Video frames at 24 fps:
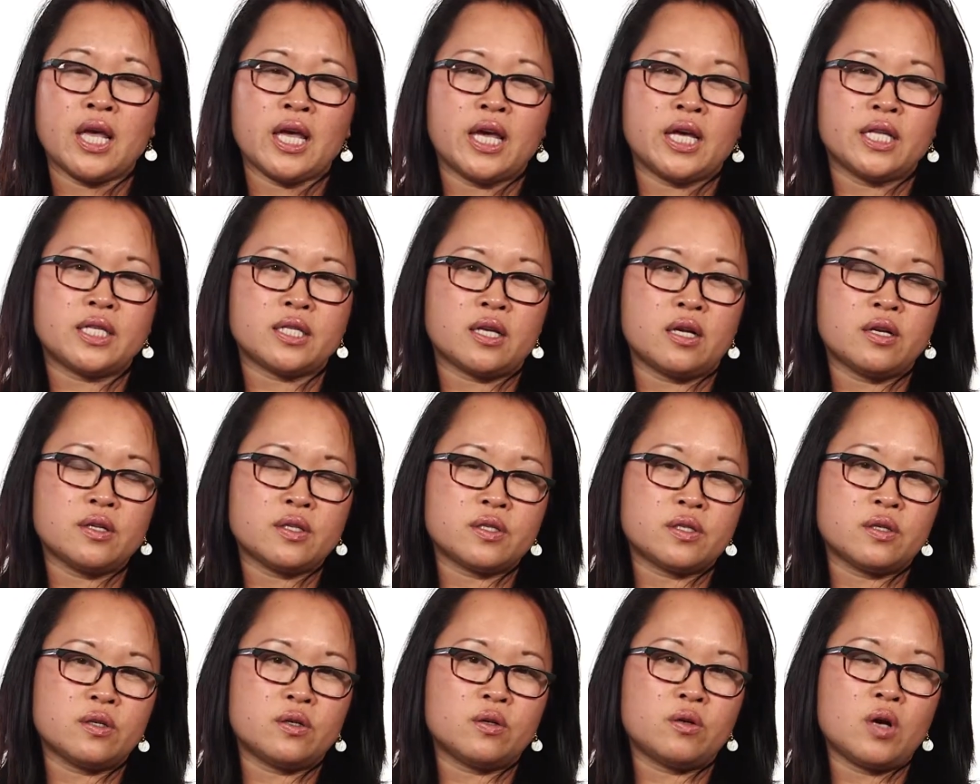It's
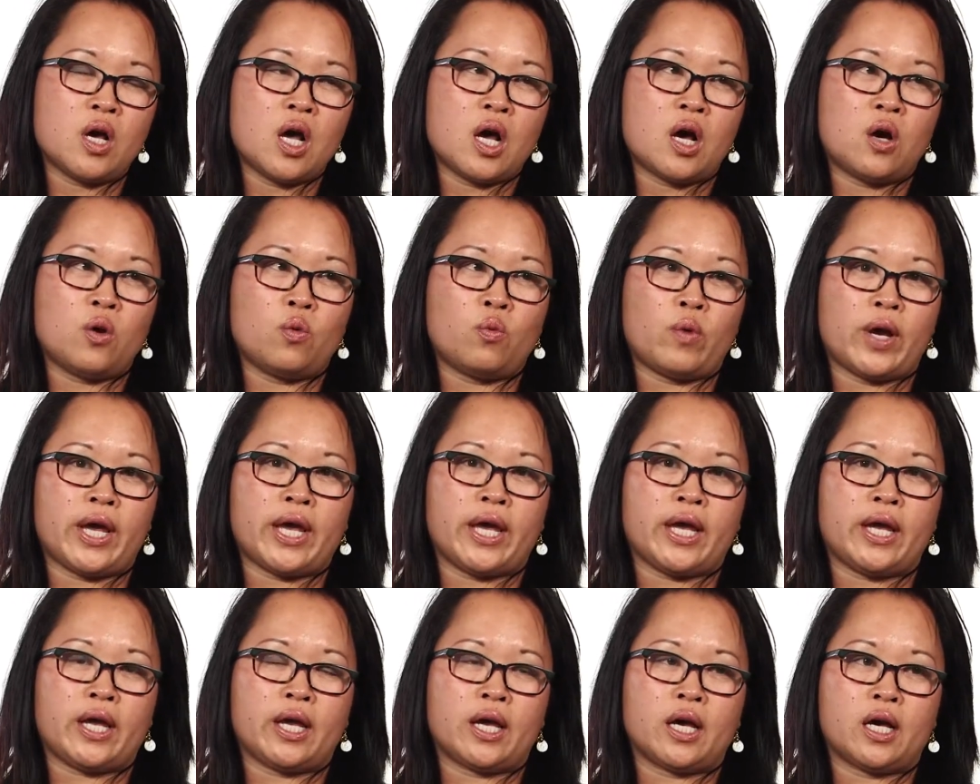also a
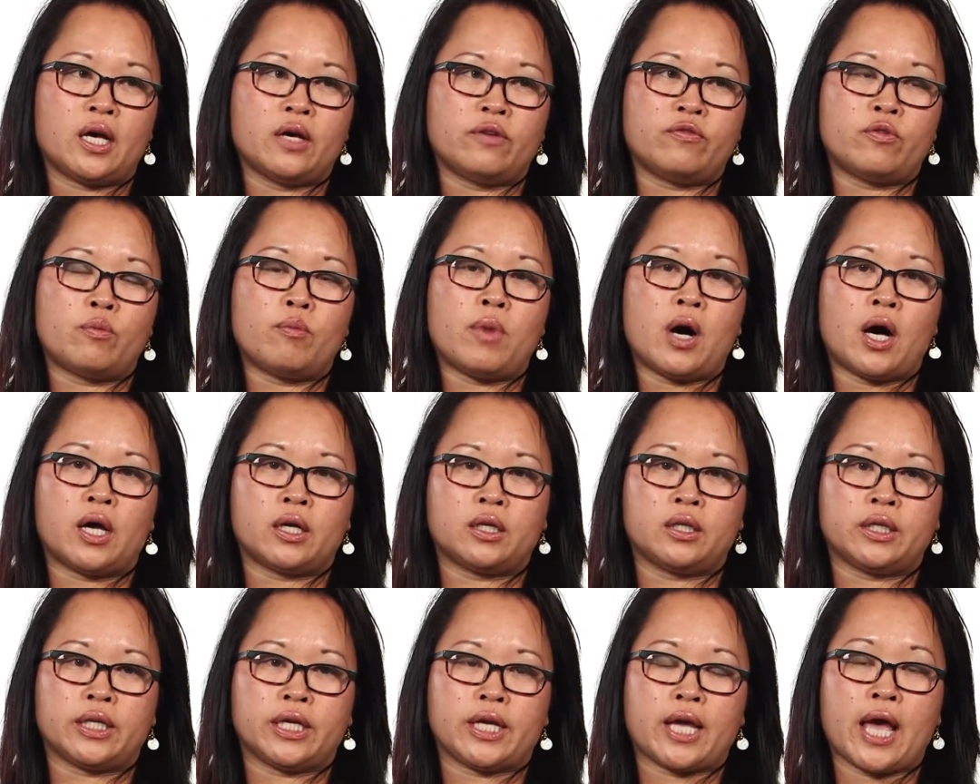way of
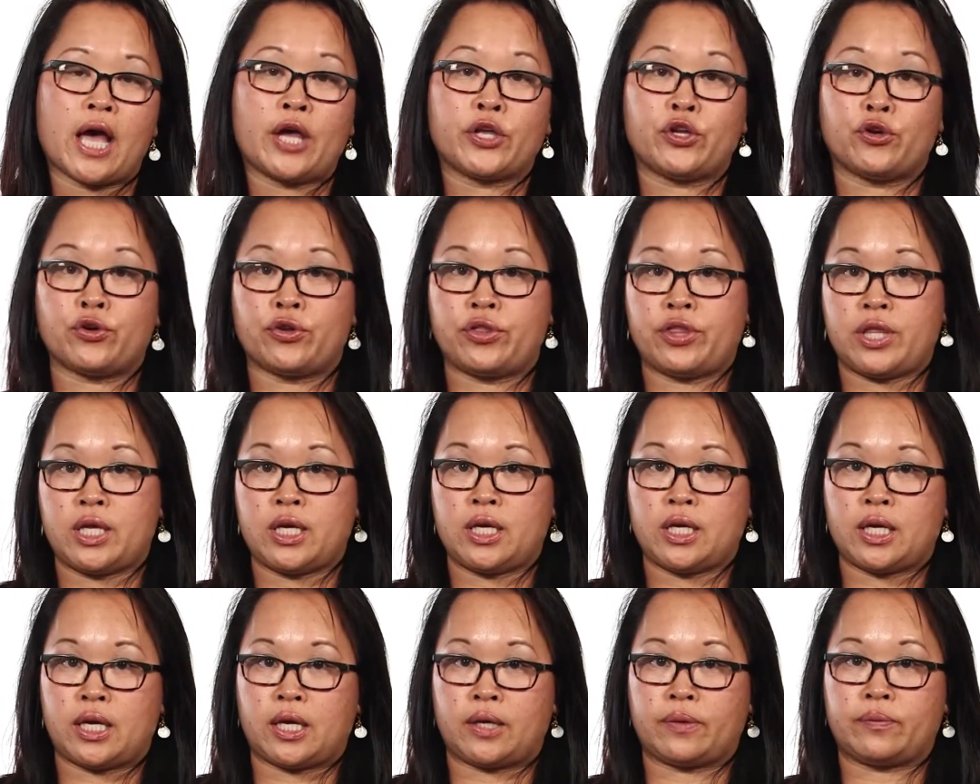modeling how you're
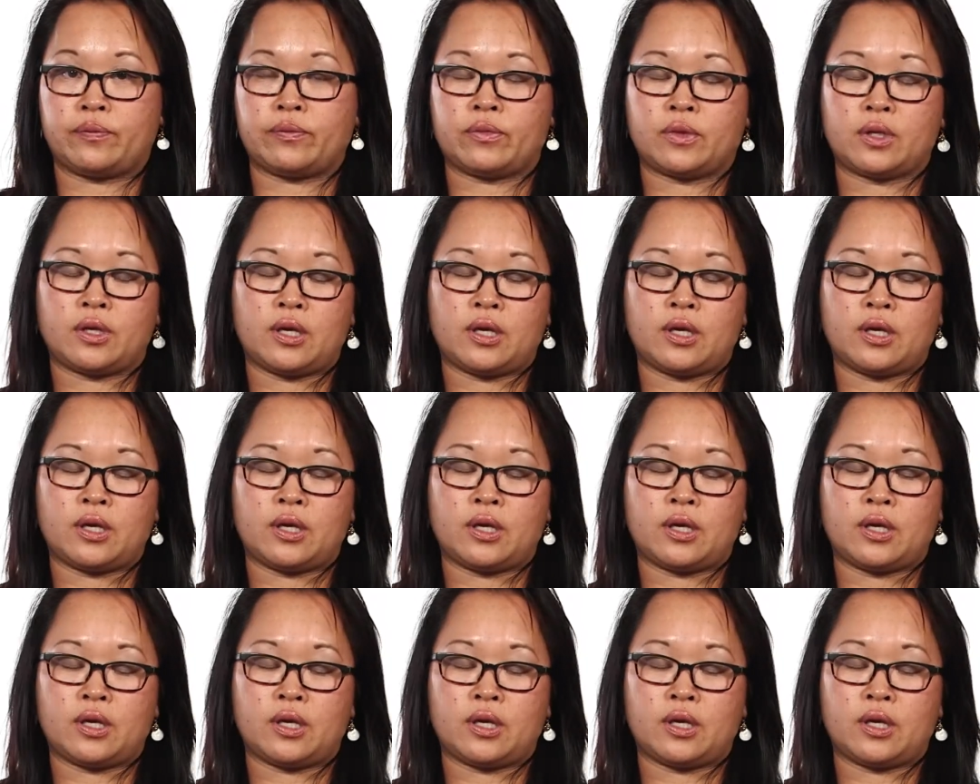thinking.